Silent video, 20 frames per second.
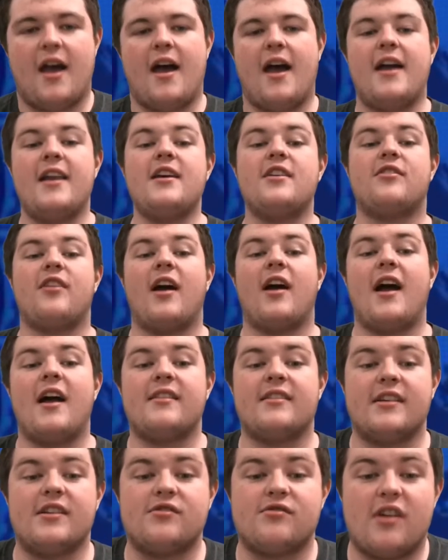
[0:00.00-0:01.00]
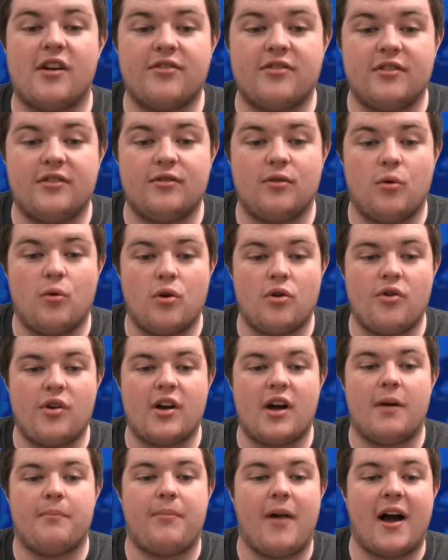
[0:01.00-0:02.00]
Any grads interested in
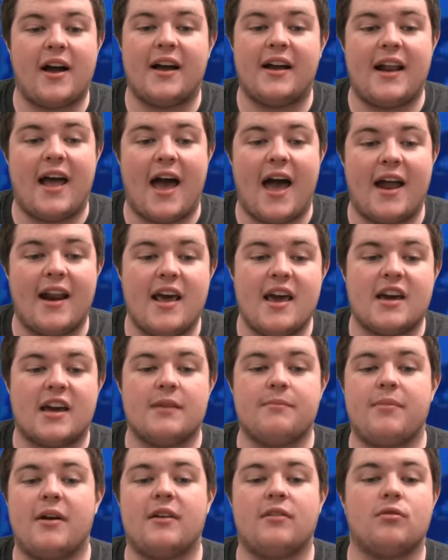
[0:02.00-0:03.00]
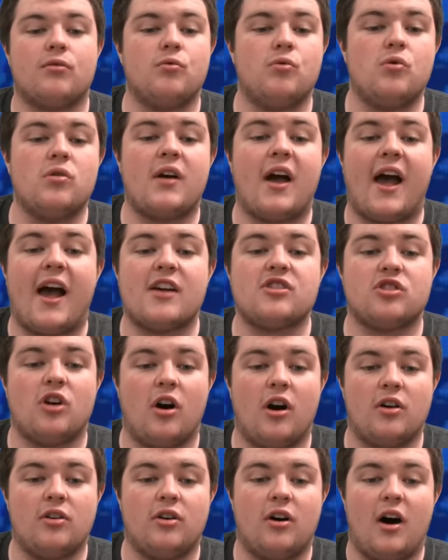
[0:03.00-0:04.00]
ordering a bucket hat can pay school cash
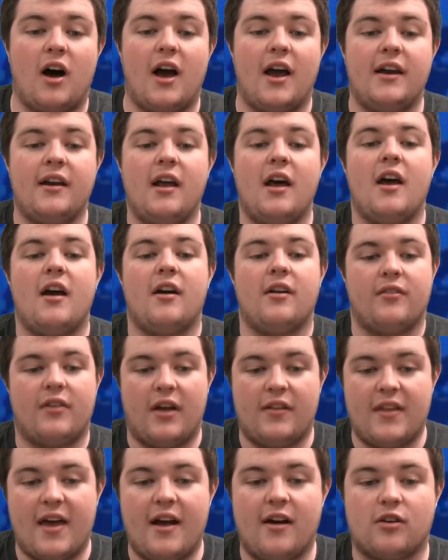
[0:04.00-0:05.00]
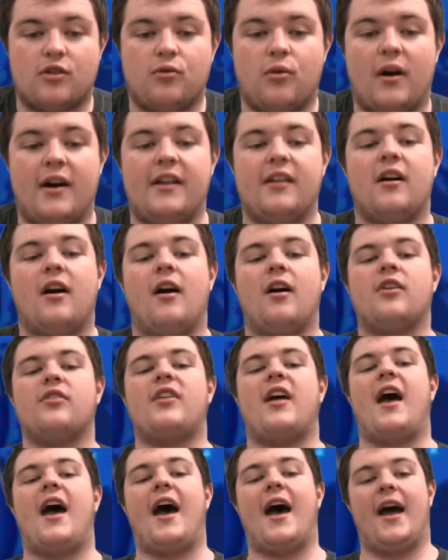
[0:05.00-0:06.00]
online, and they are $20
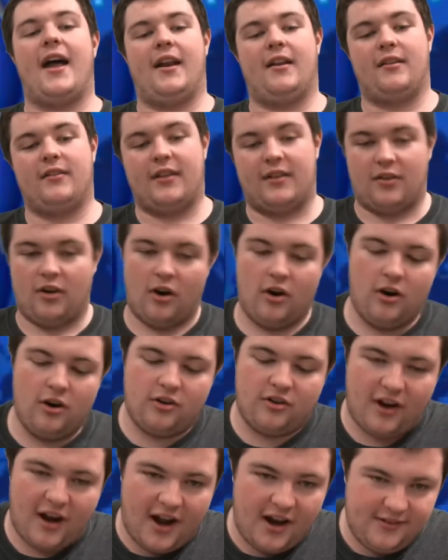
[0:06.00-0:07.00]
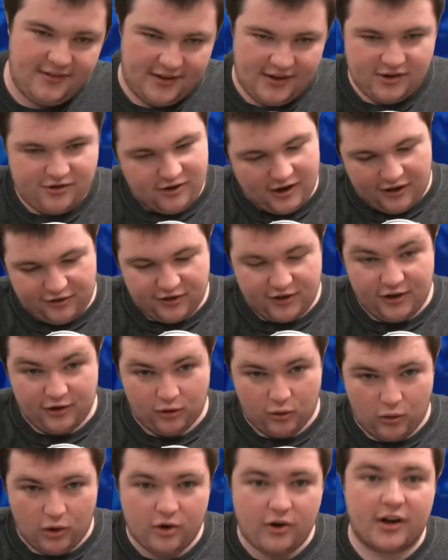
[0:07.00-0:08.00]
a hat. That's all grads interested
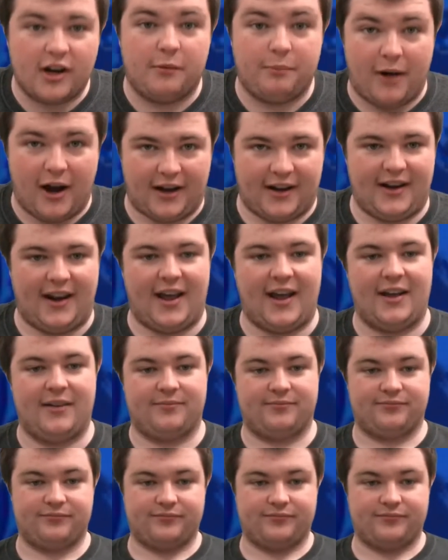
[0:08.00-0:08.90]
in ordering a bucket hat.